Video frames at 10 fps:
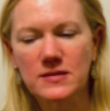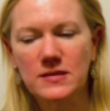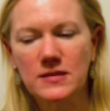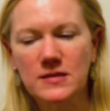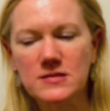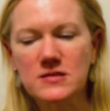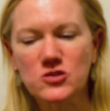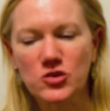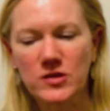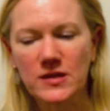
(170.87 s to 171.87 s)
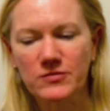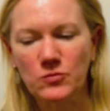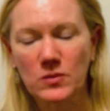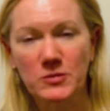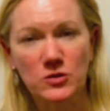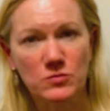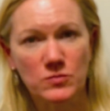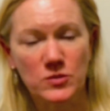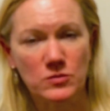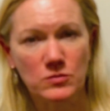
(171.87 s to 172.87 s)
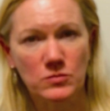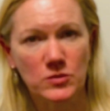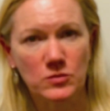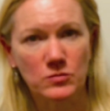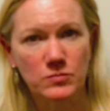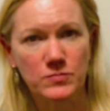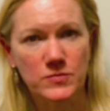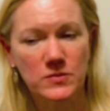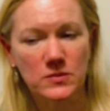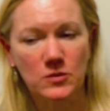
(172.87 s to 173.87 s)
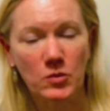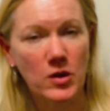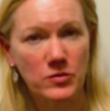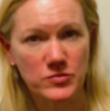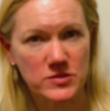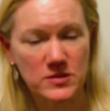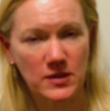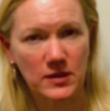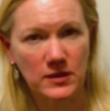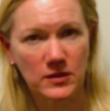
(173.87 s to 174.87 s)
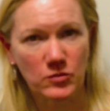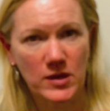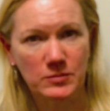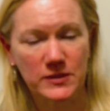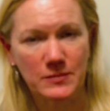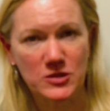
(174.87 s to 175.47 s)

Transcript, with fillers: It is a journey of a woman who who, who grows uh, incredibly.